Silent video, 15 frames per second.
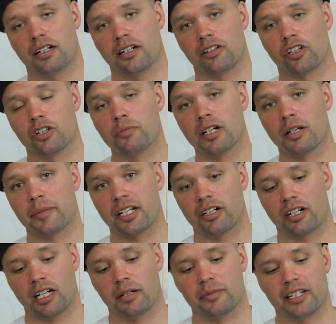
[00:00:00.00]
aluminum heel
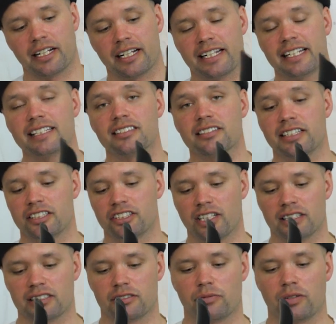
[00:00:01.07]
cup that you can easily
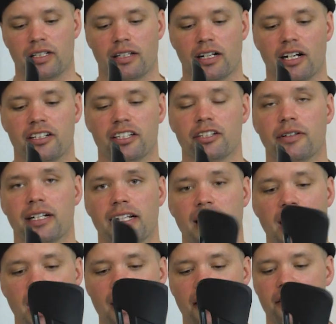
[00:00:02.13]
adjust with undoing
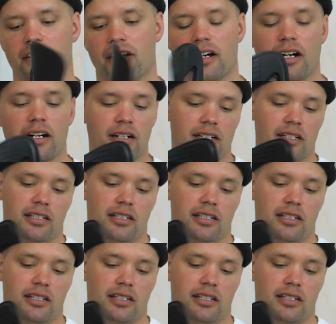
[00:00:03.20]
the